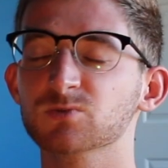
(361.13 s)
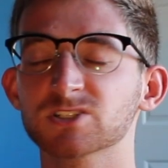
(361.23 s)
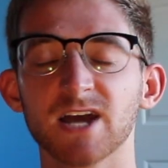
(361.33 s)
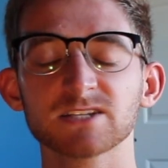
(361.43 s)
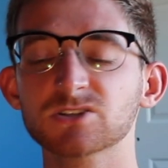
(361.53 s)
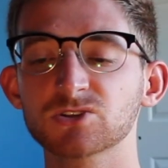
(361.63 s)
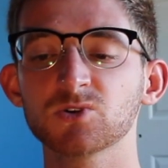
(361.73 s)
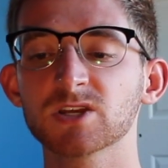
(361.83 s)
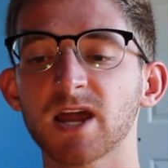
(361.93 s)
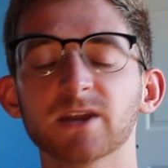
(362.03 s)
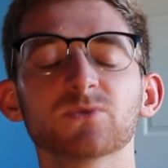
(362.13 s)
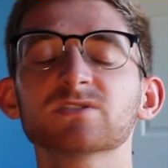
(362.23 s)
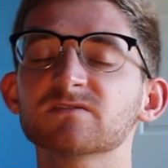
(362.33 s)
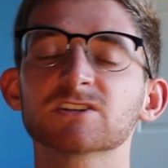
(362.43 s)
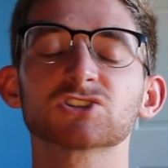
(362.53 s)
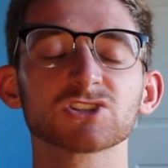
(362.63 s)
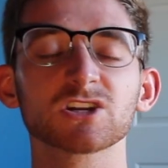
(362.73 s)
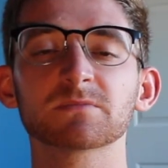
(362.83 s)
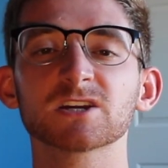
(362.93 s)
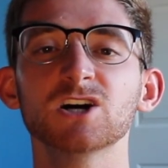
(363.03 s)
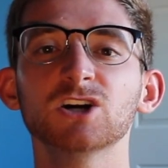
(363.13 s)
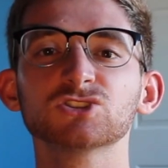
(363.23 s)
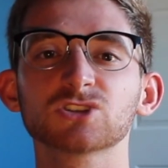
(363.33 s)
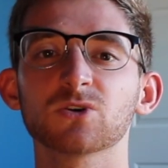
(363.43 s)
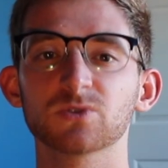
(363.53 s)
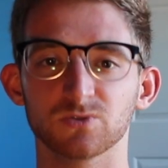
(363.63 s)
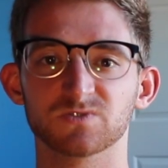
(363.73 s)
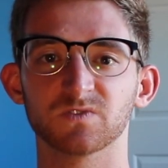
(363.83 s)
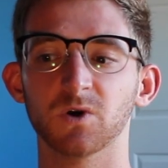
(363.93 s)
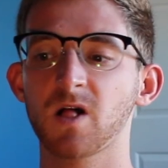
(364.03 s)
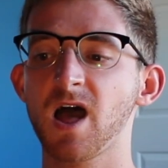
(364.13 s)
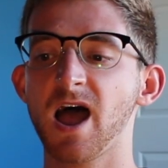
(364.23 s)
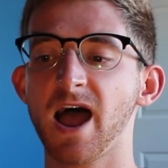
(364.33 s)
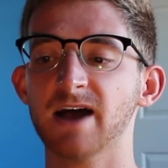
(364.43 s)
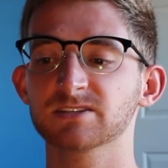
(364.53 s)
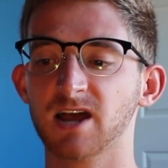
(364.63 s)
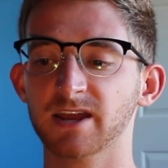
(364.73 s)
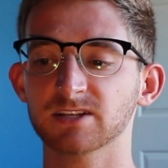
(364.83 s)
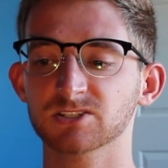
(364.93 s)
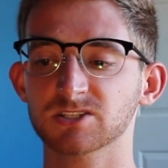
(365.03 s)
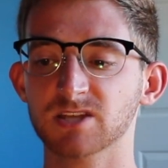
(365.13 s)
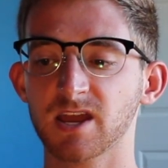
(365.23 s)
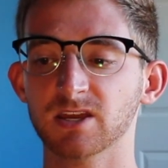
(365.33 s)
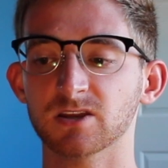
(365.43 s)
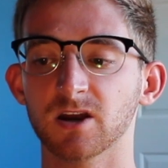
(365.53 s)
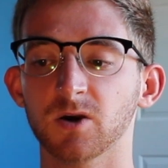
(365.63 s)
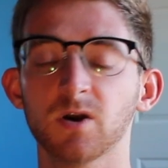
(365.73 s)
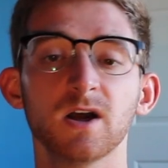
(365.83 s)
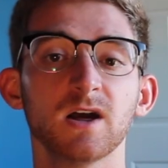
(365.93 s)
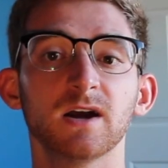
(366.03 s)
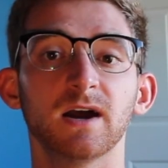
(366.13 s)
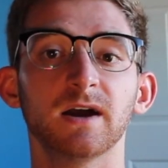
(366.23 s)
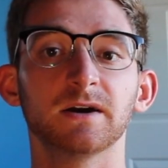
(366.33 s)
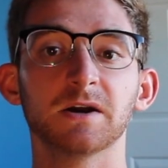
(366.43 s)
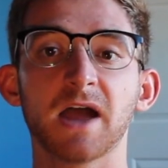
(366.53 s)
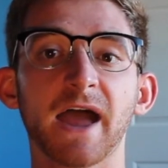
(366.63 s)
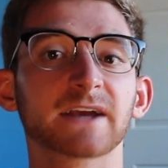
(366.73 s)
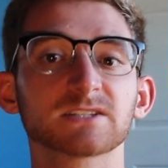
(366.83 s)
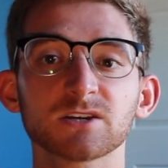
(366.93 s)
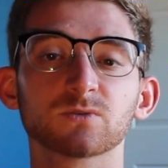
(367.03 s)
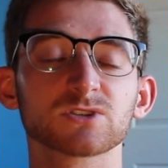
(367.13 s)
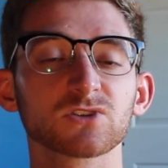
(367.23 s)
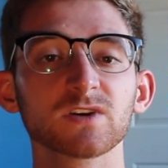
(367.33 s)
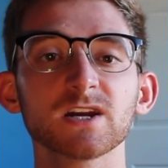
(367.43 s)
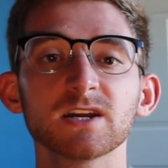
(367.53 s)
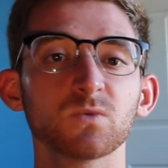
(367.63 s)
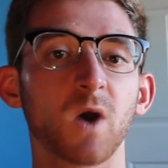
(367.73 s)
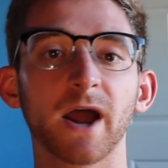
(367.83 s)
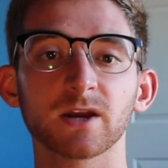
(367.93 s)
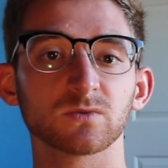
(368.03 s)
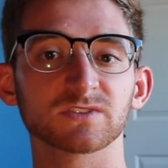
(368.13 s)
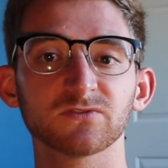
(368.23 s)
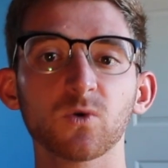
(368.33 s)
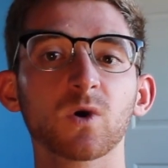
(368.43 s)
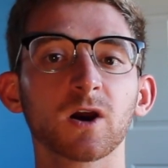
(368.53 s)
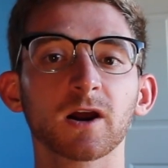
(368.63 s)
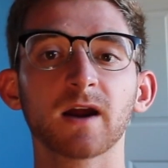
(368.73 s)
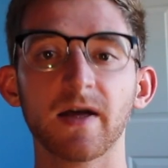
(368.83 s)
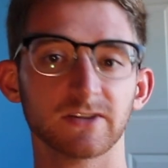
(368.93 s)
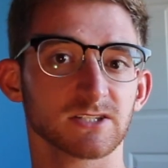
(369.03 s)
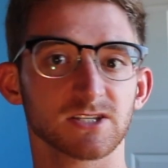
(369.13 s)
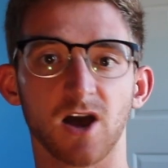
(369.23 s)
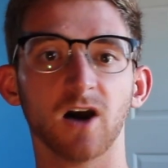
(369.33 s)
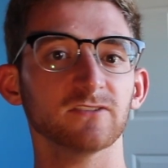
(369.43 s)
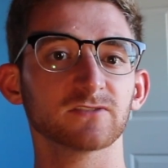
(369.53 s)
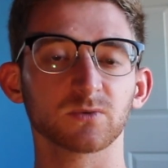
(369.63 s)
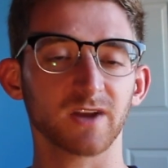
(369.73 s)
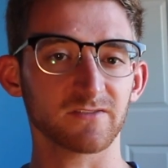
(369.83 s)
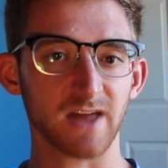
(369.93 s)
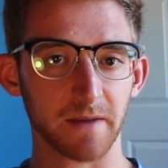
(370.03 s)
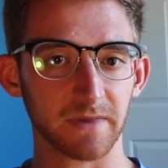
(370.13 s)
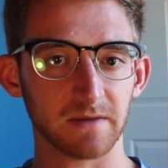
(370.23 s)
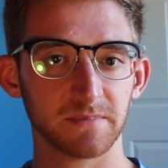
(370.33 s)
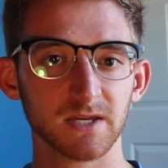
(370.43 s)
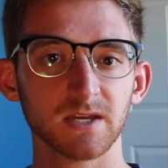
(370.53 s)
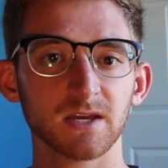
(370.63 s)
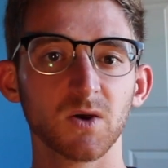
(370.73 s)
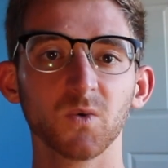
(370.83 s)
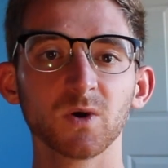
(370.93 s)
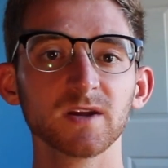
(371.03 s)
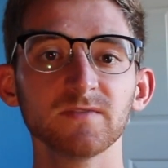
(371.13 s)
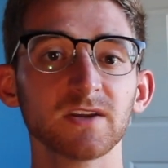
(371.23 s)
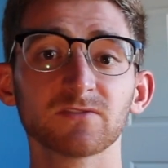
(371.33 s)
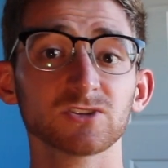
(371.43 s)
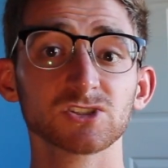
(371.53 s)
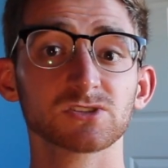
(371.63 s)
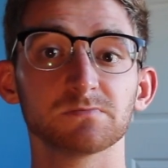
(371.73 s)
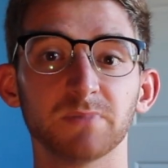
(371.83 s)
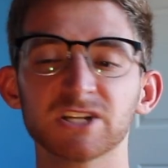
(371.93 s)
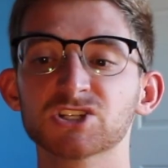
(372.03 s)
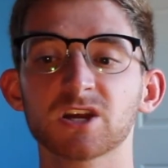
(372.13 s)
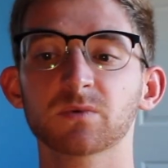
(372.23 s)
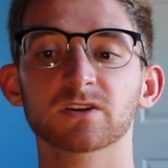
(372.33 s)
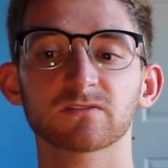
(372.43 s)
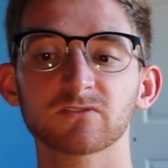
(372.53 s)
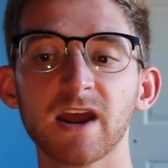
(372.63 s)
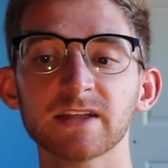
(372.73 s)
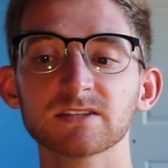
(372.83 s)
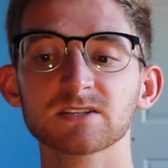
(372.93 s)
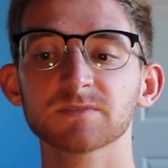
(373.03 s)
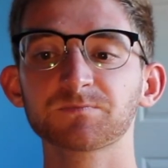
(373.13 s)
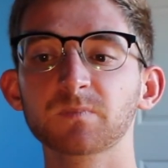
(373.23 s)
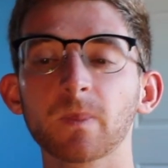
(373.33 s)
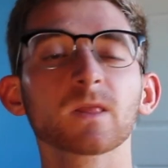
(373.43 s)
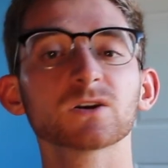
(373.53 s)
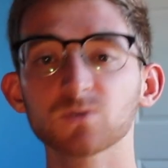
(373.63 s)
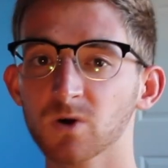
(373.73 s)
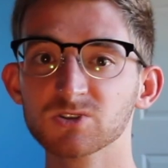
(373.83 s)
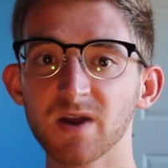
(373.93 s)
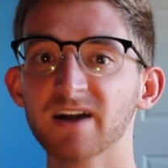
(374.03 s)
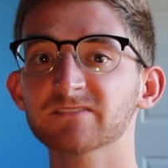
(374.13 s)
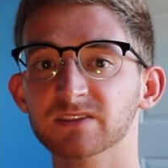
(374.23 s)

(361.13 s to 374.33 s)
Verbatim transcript: which as a student, I know this feature is going to be so useful as I can just say, you know, x equals 3, y equals 4, and then solve for whatever that may be. Or even if you're just budgeting with your friends, you also have